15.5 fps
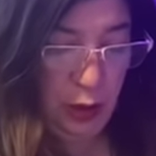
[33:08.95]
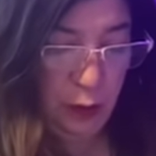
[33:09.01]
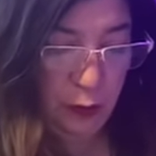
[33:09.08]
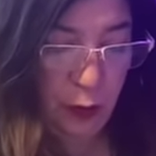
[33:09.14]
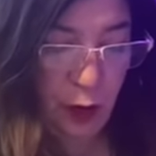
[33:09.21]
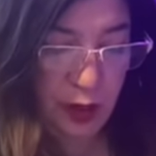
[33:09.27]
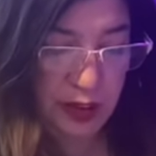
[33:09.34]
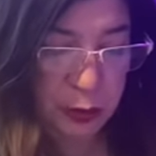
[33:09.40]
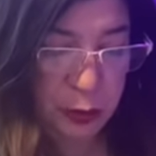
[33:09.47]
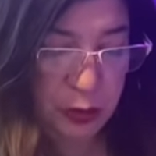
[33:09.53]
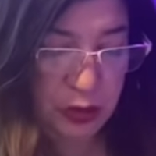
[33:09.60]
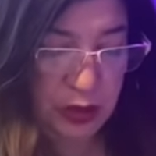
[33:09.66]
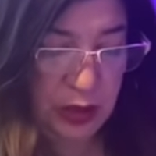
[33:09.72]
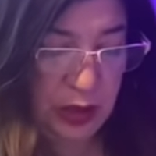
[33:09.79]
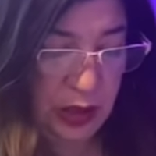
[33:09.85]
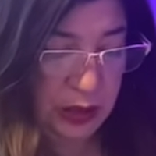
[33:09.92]
Fox
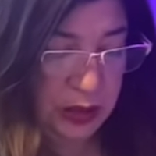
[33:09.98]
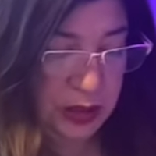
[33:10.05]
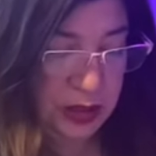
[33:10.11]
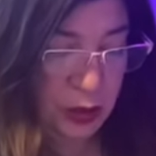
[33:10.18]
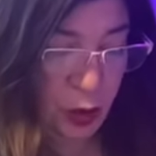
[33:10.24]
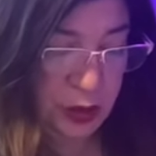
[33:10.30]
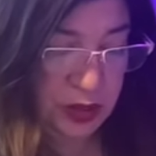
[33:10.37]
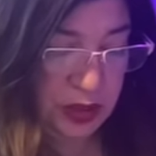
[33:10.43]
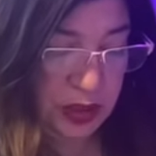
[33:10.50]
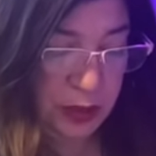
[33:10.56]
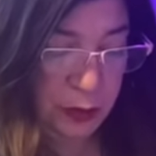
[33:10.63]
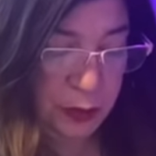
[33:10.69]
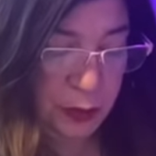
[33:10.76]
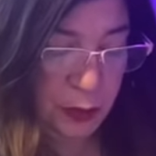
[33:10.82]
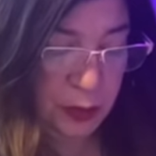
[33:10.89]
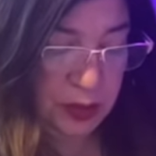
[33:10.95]
personalities are
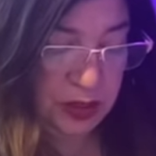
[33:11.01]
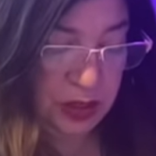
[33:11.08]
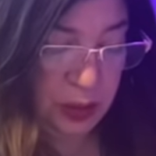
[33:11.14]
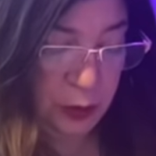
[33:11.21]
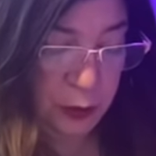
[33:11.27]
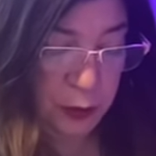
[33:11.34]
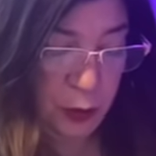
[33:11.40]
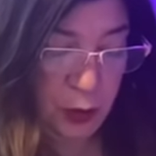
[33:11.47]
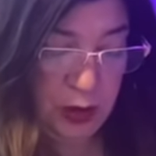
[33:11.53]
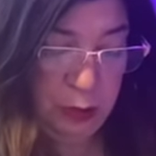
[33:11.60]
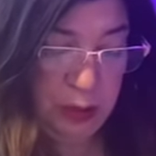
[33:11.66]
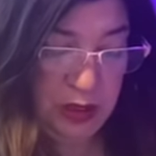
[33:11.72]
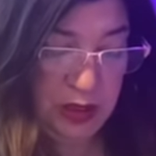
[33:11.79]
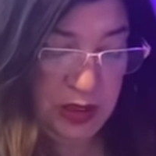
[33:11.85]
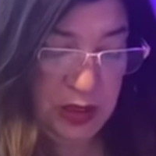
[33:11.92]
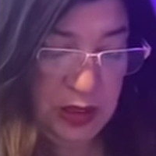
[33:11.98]
skillful, skillful in
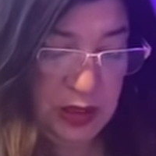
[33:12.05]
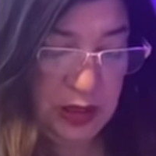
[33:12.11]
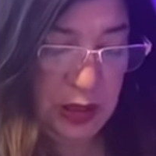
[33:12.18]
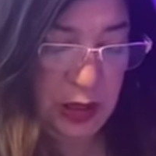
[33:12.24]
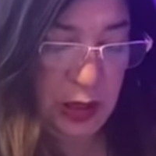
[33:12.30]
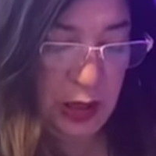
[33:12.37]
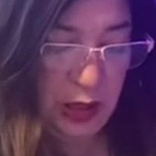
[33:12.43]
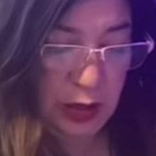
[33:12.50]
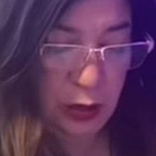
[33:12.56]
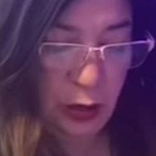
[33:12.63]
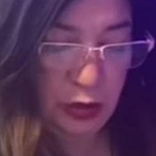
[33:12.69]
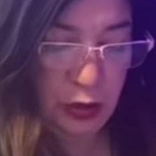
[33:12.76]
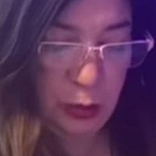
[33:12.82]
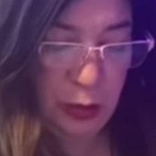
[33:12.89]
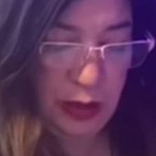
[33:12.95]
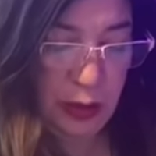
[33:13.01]
business and
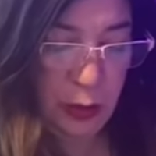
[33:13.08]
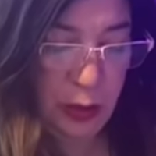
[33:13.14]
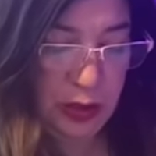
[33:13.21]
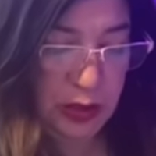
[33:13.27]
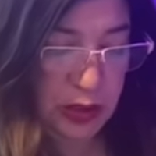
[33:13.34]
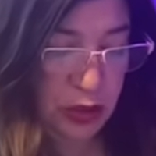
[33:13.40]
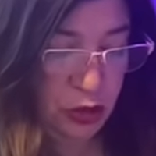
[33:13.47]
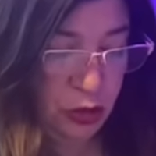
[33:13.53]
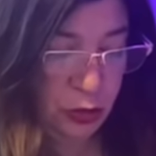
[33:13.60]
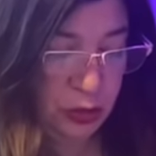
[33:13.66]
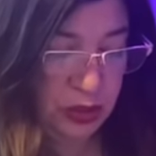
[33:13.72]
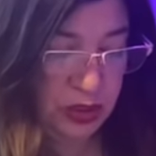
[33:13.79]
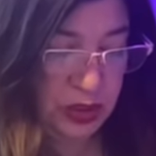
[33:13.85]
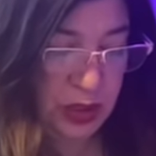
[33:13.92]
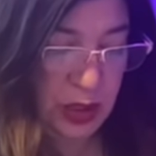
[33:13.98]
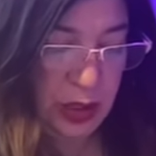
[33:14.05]
also make great
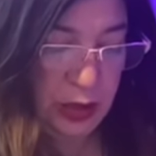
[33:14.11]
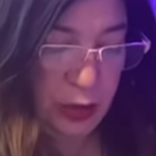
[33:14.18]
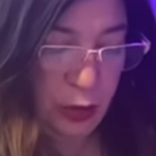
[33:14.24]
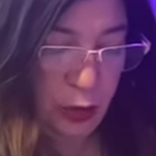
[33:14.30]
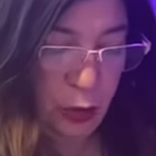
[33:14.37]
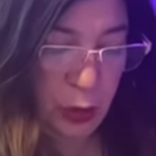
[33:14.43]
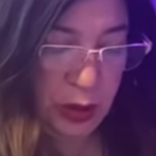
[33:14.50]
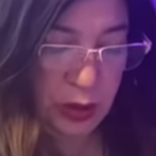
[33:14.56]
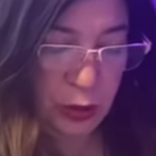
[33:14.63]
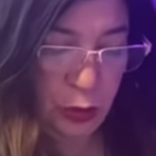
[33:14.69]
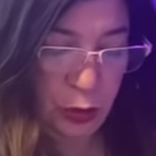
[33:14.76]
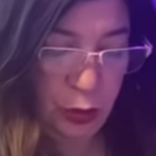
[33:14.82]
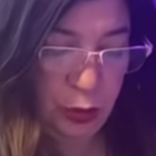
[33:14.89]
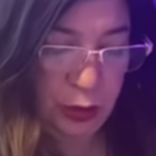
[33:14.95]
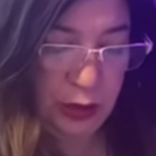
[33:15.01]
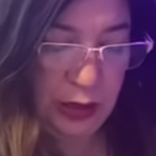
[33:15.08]
teachers. They are quick to
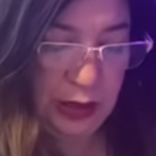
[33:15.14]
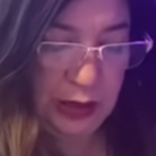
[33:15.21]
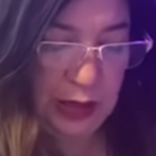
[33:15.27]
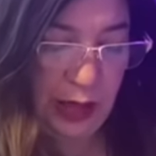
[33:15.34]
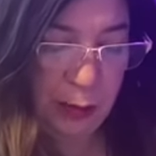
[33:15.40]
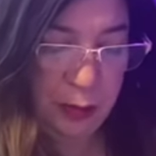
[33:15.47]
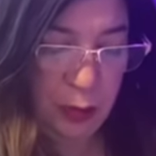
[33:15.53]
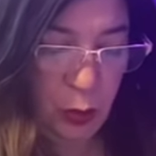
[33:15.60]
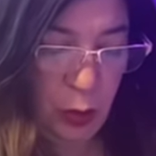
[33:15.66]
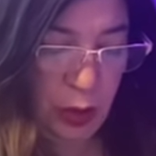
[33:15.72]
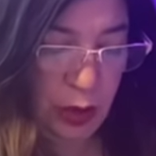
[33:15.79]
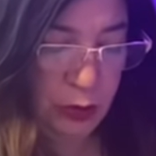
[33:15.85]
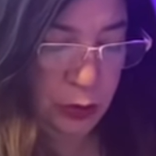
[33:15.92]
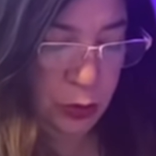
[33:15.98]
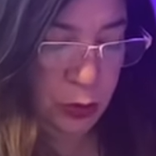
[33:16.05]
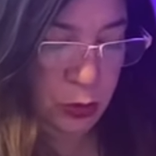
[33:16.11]
learn and adapt
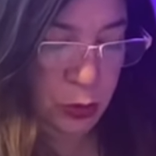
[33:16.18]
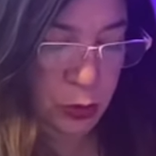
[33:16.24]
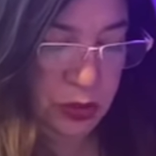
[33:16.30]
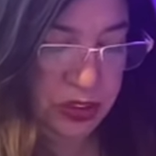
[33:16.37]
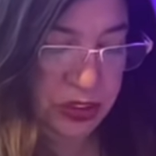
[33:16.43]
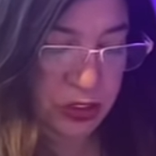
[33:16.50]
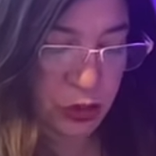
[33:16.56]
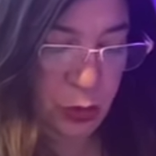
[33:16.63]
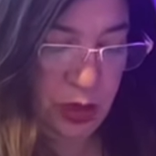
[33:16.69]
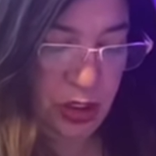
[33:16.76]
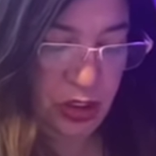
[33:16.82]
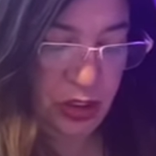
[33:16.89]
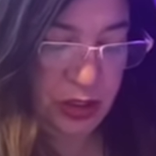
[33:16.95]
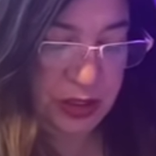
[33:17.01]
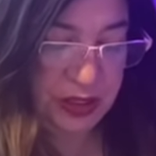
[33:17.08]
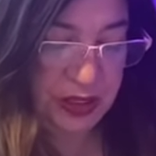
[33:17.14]
well to new
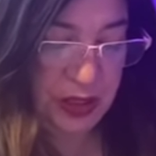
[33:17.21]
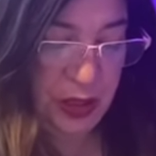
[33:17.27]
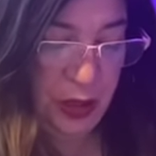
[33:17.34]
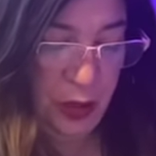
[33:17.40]
situations.